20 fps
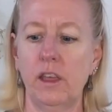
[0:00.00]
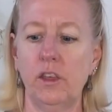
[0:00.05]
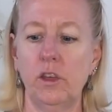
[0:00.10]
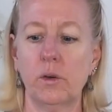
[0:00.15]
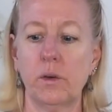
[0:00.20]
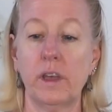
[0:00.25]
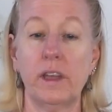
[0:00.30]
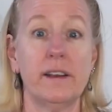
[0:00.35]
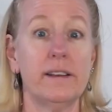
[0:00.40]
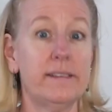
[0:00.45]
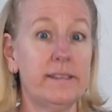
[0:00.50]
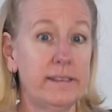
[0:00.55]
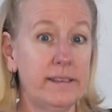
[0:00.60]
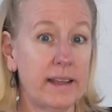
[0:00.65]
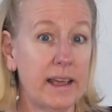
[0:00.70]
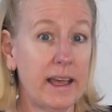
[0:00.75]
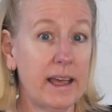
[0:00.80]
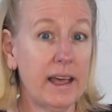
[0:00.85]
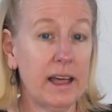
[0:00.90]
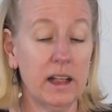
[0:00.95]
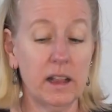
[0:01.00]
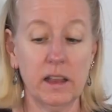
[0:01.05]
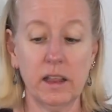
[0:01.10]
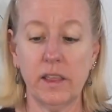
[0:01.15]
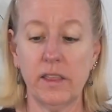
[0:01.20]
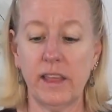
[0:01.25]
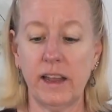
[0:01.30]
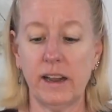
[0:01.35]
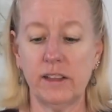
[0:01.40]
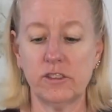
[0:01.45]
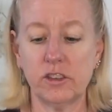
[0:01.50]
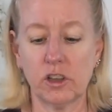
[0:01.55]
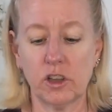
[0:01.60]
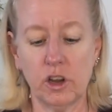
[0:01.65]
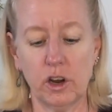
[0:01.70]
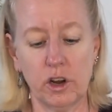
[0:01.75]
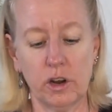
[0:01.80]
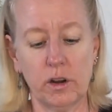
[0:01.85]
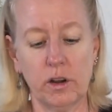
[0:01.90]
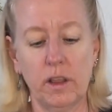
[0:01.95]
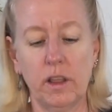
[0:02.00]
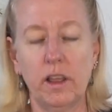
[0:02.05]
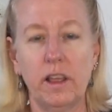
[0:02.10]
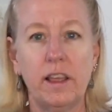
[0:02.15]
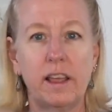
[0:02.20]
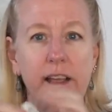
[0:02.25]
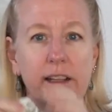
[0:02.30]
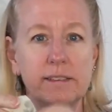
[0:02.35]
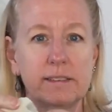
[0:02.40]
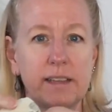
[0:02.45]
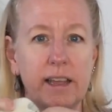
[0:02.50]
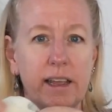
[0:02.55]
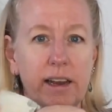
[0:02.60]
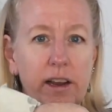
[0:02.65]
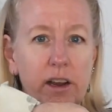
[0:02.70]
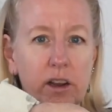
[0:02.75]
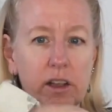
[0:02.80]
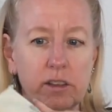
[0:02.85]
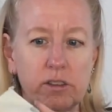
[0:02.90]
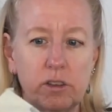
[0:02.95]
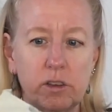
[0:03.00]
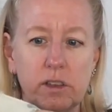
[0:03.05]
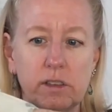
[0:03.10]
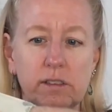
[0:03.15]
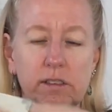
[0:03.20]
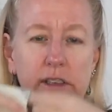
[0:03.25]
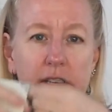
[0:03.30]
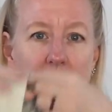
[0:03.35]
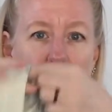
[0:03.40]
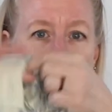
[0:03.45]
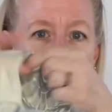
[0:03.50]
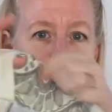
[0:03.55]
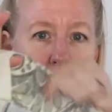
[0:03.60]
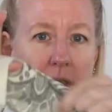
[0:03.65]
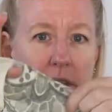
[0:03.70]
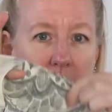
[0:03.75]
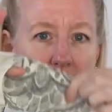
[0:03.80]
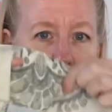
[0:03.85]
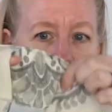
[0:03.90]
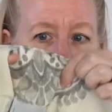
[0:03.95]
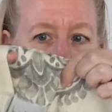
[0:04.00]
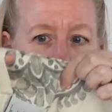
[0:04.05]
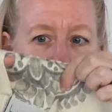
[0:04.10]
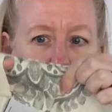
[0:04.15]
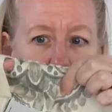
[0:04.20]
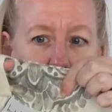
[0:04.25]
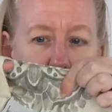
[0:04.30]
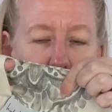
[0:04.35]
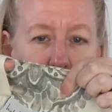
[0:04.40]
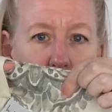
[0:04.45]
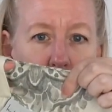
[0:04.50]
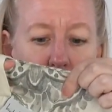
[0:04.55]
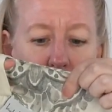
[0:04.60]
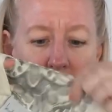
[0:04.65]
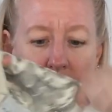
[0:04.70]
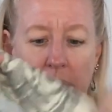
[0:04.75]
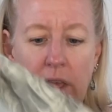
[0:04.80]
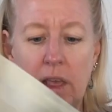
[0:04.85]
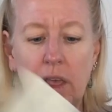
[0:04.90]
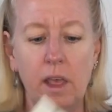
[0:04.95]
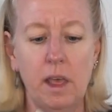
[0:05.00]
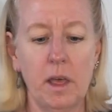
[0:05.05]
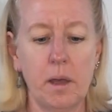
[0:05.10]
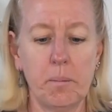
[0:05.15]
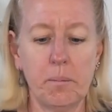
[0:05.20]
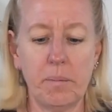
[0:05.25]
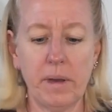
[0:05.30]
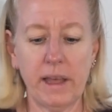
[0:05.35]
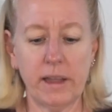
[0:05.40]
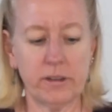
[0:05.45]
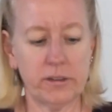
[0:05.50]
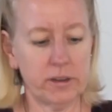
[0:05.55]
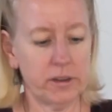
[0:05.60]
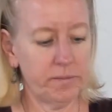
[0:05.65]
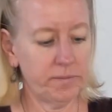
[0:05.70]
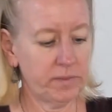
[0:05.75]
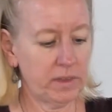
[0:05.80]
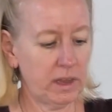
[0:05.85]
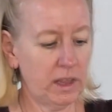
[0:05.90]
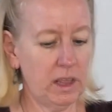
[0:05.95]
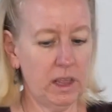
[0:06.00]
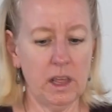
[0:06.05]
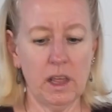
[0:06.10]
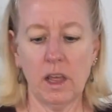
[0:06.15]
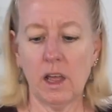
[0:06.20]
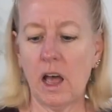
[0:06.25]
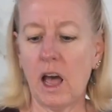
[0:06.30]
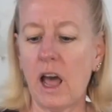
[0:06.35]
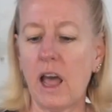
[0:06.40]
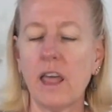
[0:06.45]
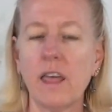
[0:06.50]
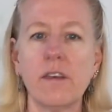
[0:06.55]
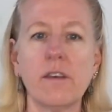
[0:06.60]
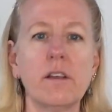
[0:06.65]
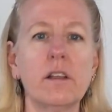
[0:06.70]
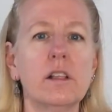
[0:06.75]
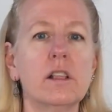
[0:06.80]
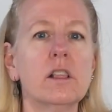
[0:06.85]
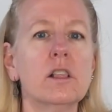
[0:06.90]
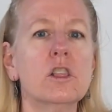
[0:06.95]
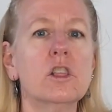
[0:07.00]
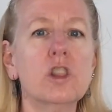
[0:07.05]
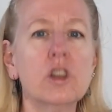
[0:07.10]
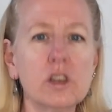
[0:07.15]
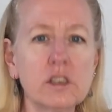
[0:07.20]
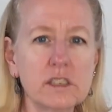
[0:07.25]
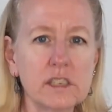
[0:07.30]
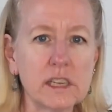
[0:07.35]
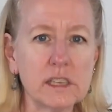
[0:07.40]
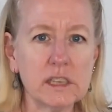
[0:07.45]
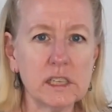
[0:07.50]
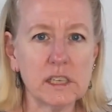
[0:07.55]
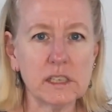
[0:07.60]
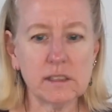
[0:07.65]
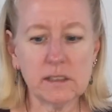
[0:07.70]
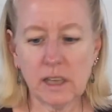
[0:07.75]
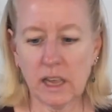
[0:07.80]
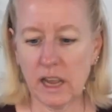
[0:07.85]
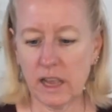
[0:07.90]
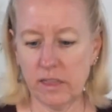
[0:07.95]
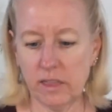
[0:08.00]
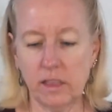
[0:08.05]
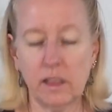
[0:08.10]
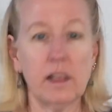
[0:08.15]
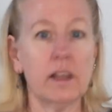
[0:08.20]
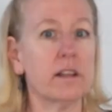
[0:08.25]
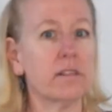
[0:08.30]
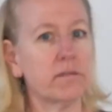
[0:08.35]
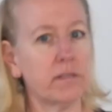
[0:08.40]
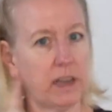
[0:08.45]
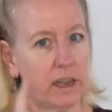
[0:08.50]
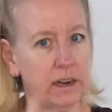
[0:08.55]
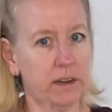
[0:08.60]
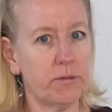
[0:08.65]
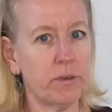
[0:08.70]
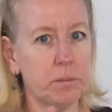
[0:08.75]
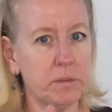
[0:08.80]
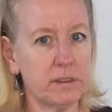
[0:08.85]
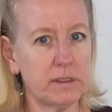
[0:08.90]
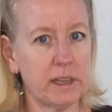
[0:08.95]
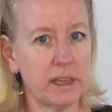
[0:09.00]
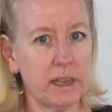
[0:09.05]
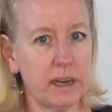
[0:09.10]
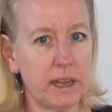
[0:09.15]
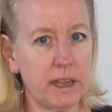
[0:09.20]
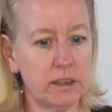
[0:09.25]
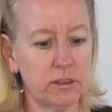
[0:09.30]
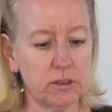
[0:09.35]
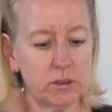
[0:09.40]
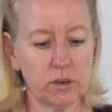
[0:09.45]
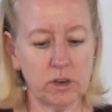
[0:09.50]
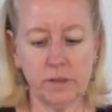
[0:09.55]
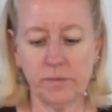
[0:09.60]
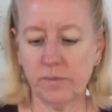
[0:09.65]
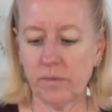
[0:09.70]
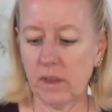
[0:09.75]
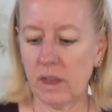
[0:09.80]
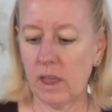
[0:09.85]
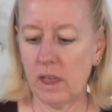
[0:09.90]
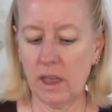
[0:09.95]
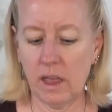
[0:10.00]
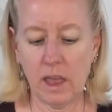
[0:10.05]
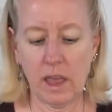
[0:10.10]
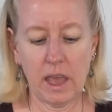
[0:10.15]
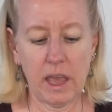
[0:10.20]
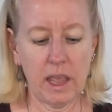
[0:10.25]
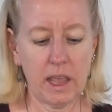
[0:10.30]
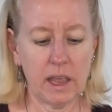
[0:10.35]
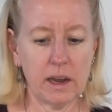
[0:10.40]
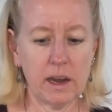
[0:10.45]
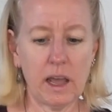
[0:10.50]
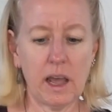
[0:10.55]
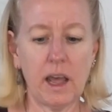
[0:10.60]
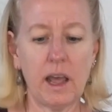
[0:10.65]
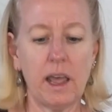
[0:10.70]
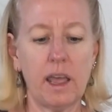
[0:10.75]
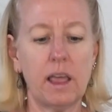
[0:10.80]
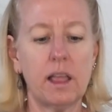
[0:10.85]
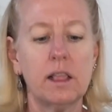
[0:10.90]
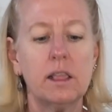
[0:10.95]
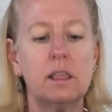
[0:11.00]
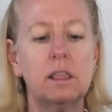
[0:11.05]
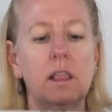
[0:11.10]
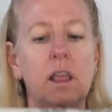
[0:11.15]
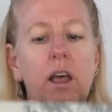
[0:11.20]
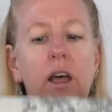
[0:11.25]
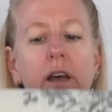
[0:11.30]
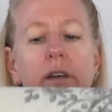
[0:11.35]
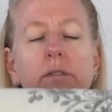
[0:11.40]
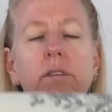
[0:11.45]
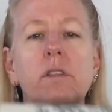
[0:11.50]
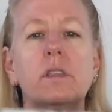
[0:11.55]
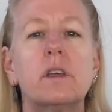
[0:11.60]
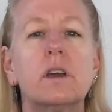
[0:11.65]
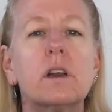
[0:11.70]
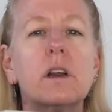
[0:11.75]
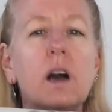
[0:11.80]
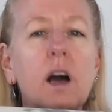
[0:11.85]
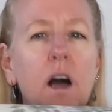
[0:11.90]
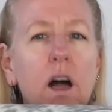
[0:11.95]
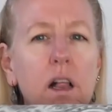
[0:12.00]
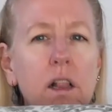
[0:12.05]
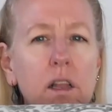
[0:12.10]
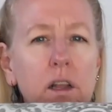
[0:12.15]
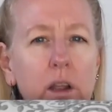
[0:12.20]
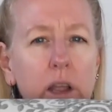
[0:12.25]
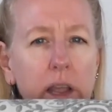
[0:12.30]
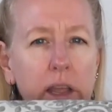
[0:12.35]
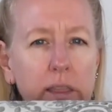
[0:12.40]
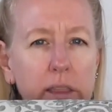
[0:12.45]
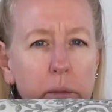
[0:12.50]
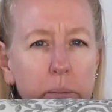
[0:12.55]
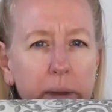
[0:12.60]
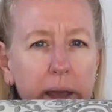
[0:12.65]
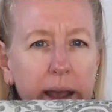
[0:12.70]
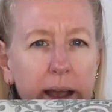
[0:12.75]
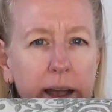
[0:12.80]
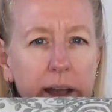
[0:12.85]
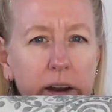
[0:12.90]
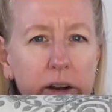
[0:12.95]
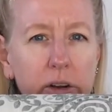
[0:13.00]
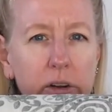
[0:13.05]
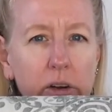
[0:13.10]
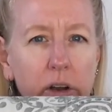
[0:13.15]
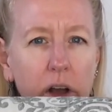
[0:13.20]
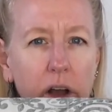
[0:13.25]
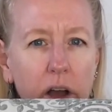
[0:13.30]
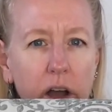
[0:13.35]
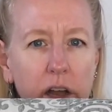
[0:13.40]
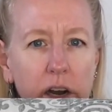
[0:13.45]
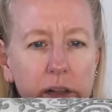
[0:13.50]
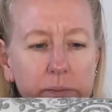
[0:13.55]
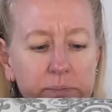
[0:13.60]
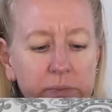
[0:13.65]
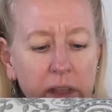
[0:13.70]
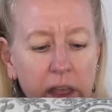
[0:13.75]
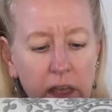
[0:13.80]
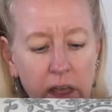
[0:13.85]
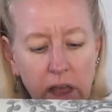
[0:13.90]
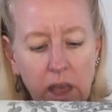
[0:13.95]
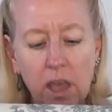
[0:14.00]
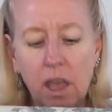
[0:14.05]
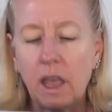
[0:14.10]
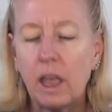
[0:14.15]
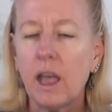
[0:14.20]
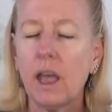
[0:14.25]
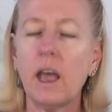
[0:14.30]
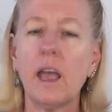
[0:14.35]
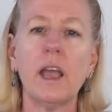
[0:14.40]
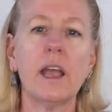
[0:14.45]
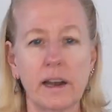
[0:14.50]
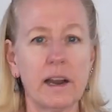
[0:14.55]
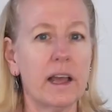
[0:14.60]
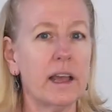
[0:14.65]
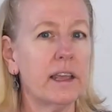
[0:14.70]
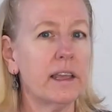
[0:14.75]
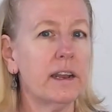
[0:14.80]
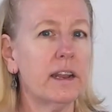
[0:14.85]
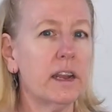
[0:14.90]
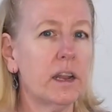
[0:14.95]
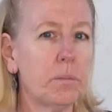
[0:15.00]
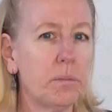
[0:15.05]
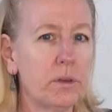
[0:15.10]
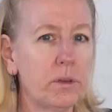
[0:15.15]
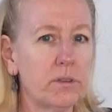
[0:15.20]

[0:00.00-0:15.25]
You can tell that it's a curtain inside here because you can see where the dowel would go. But I looked at this, got it from a secondhand store, and I loved the color and the pattern on it. And I ended up